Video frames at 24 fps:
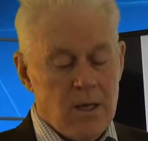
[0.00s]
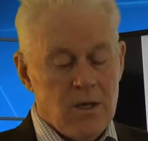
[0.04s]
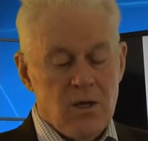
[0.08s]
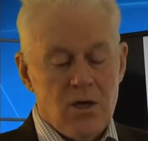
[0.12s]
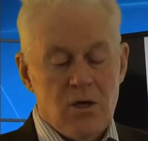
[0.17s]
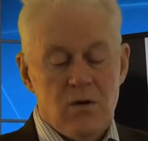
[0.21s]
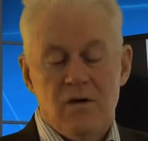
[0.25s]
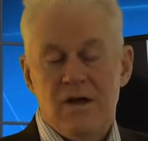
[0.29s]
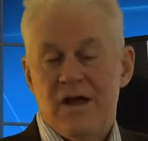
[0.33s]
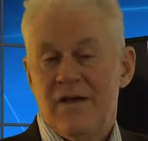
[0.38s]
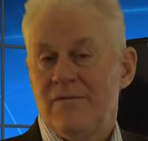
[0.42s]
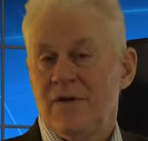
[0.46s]

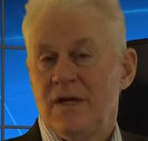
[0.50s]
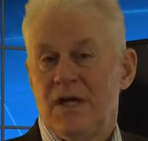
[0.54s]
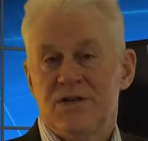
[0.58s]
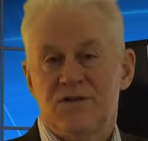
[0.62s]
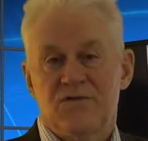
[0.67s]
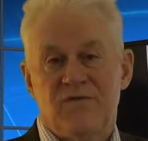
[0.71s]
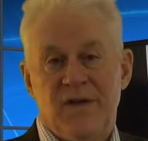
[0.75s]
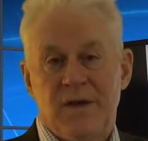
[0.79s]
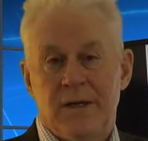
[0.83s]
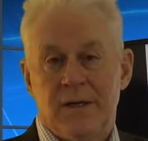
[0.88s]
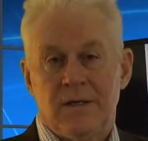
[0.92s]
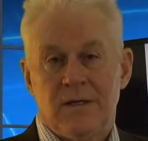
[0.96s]
You have
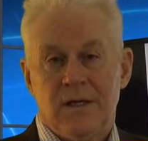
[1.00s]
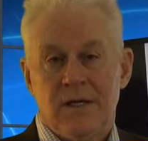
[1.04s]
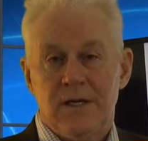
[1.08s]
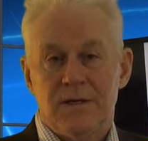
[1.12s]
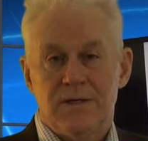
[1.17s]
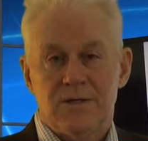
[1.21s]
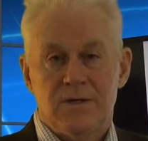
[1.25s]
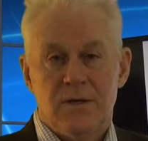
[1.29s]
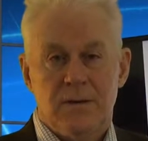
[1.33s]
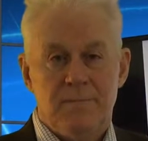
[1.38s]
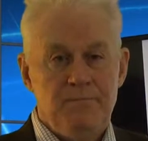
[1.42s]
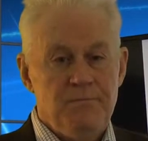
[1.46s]
less
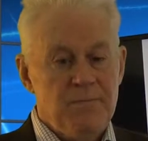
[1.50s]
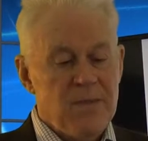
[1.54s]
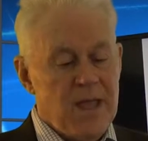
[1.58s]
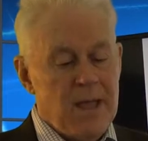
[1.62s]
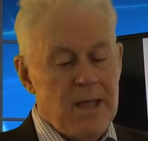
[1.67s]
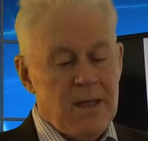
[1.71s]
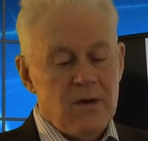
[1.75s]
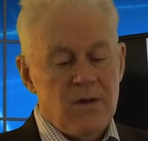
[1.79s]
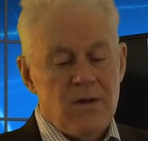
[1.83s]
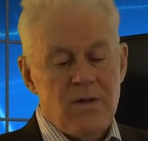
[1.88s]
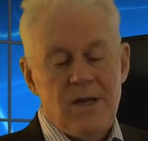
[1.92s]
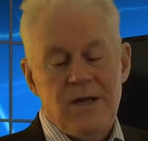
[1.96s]
vandalism,
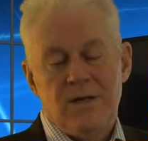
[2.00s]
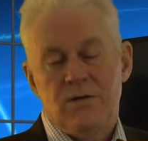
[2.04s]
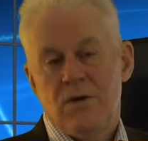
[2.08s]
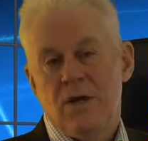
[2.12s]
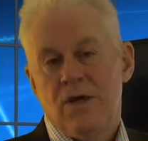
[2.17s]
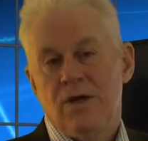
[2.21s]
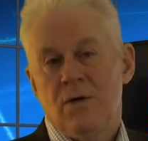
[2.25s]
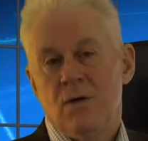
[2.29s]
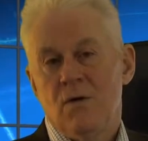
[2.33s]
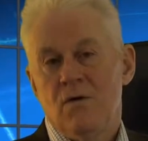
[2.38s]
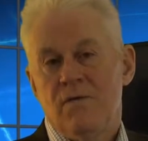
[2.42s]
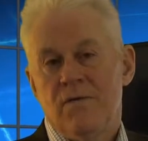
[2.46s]
they
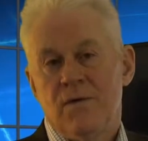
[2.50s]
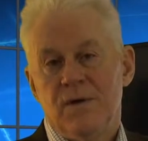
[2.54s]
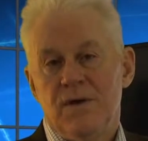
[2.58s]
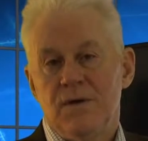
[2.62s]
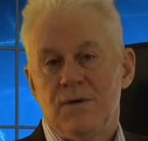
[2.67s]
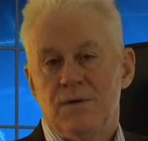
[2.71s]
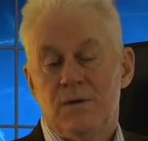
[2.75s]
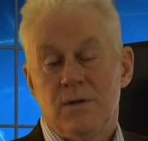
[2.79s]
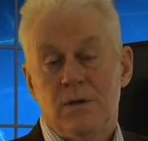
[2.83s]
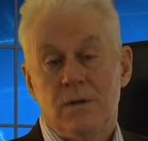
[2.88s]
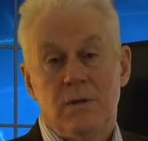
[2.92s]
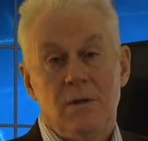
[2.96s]
take over
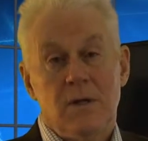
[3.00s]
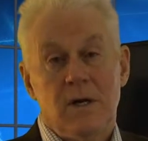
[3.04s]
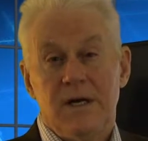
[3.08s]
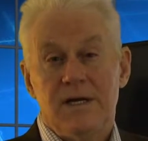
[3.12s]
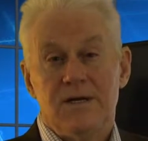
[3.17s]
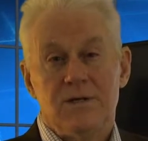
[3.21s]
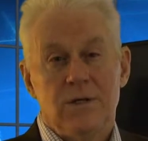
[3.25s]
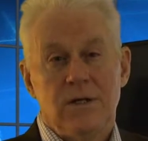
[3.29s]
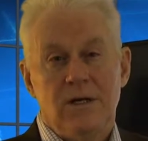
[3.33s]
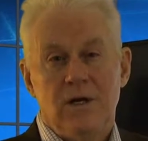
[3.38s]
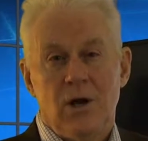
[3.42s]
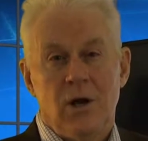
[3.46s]

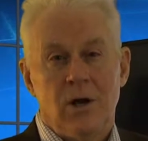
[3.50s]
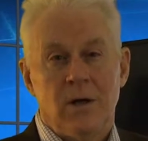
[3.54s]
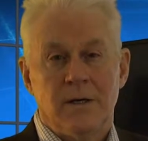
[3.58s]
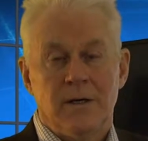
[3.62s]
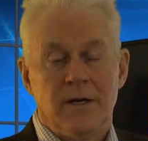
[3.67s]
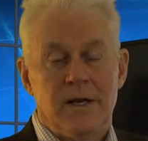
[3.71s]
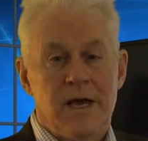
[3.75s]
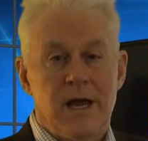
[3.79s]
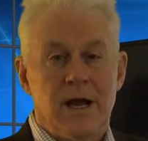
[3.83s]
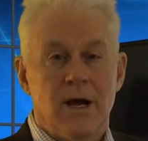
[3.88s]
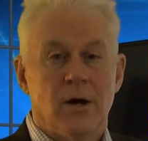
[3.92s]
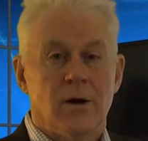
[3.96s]
utilities and
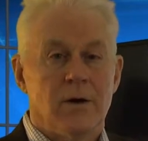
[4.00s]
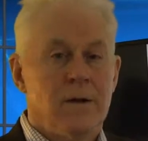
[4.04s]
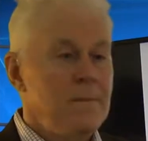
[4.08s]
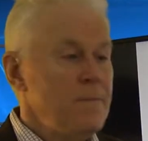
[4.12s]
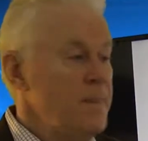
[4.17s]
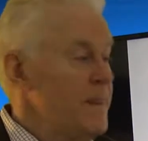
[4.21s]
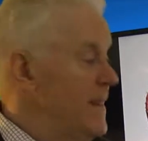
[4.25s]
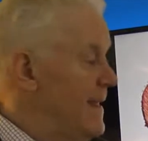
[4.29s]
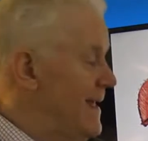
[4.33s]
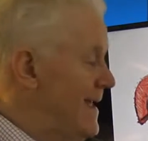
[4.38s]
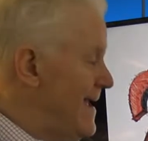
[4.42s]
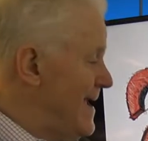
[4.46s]
lawn care,
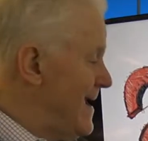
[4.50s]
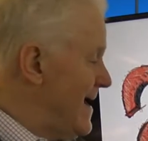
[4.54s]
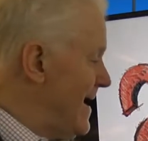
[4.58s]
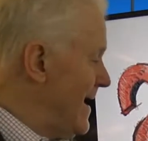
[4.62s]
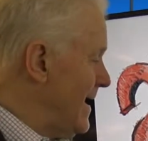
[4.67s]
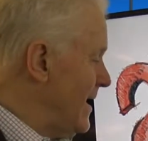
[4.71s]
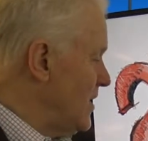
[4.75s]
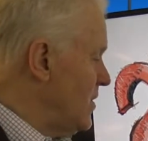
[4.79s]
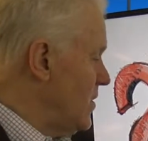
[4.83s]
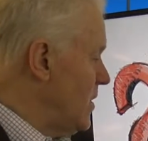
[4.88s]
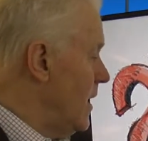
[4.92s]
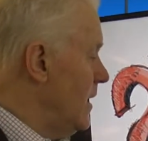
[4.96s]

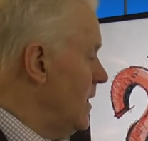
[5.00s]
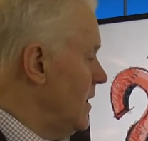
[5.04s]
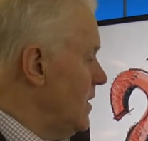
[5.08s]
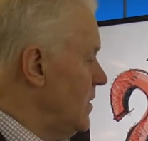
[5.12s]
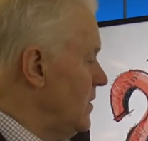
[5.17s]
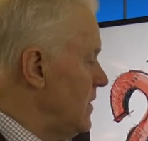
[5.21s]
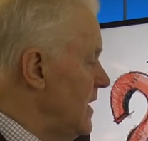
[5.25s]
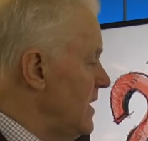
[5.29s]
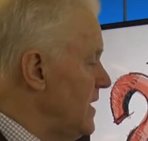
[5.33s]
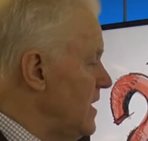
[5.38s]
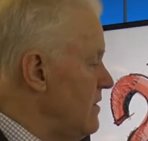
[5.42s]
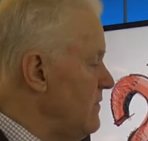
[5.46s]
and
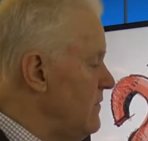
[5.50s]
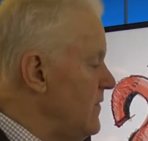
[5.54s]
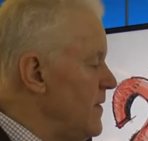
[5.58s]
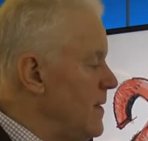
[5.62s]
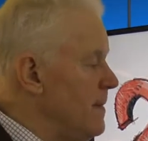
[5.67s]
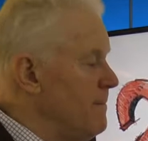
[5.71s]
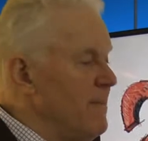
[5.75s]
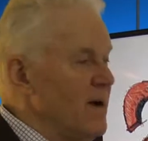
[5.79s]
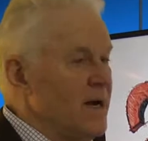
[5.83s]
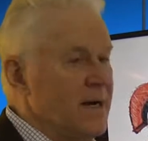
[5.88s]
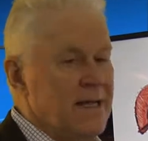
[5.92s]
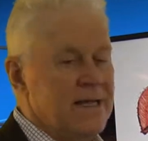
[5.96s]
they give you
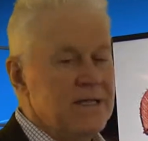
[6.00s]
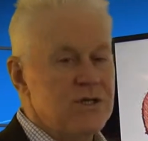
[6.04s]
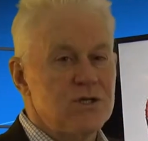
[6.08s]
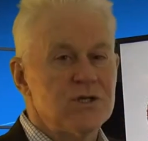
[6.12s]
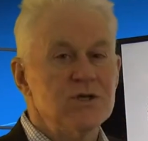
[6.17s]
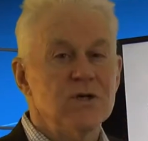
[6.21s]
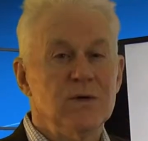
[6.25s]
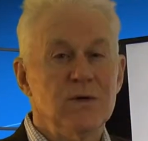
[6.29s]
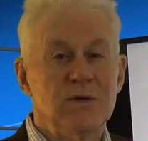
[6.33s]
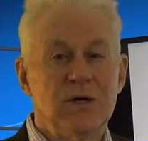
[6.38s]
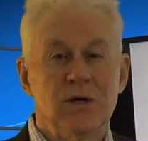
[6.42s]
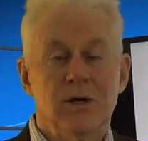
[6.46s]
the money
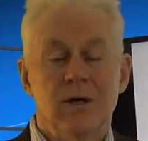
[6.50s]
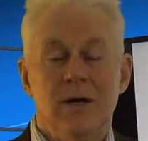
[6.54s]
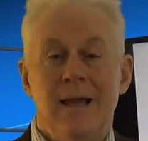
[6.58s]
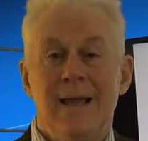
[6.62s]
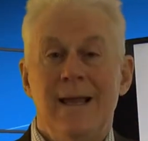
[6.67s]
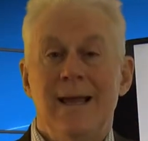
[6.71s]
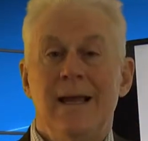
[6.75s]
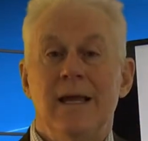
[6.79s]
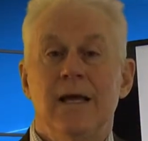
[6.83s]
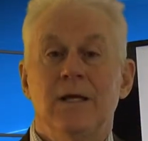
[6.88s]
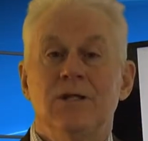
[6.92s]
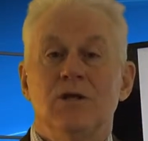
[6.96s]
sooner
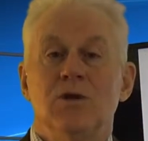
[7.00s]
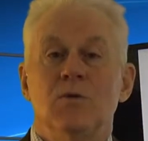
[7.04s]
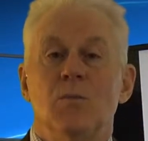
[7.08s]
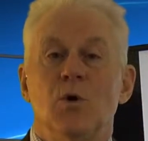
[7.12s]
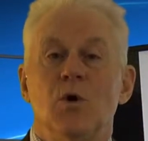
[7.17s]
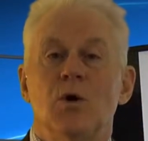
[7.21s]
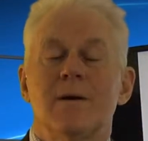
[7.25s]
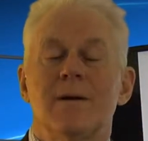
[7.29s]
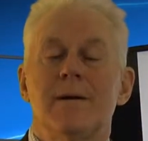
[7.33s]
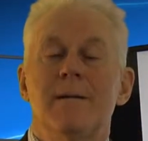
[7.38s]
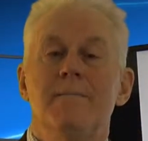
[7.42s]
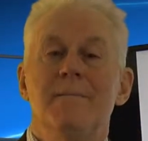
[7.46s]
and they're
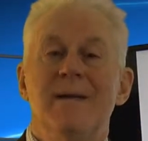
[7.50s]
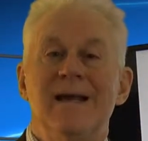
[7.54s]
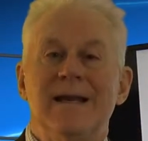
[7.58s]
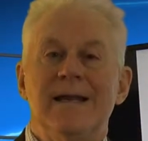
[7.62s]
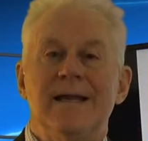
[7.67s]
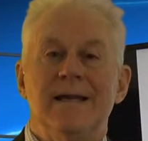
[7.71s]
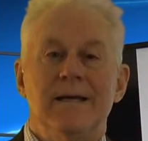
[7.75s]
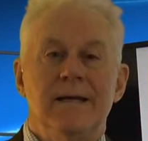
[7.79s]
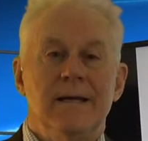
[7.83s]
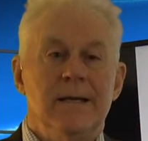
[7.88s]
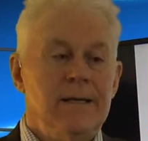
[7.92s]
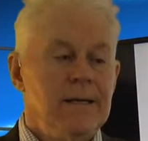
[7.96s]
more
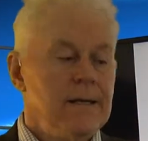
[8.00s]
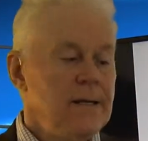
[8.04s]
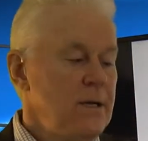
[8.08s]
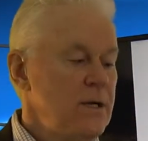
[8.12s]
committed.